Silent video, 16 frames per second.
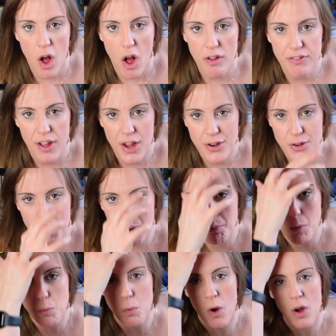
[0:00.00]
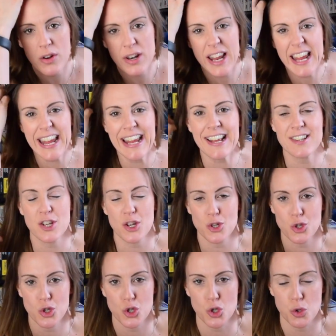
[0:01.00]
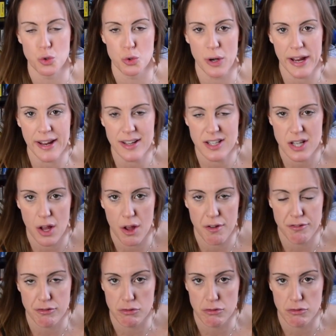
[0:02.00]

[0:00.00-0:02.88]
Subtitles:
off at number 1 is Streets of